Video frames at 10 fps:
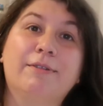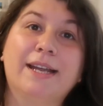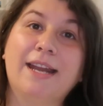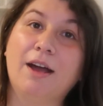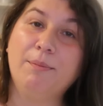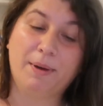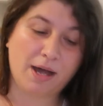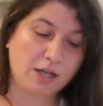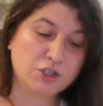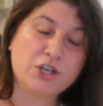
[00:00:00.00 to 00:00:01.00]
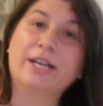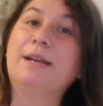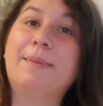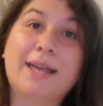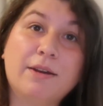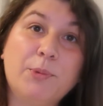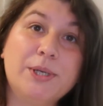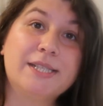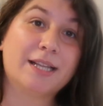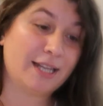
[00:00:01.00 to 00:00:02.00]
right now, but I'll check in my
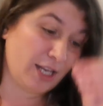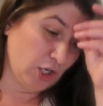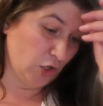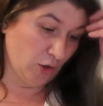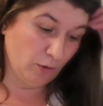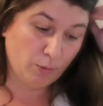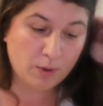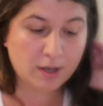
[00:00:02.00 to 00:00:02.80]
invoice and let you know